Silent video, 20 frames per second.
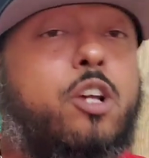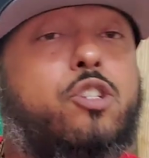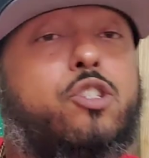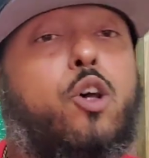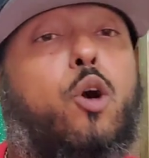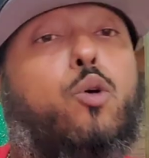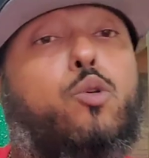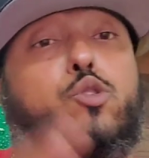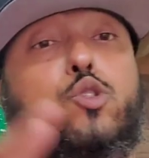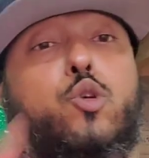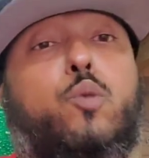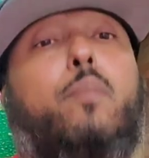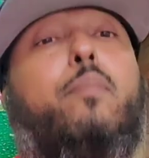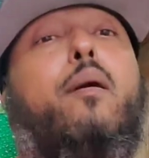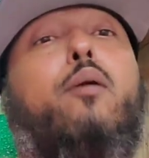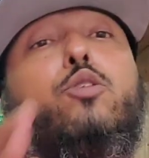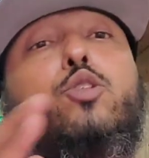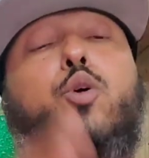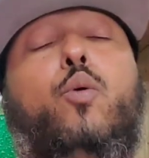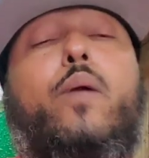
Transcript: So Super Bowl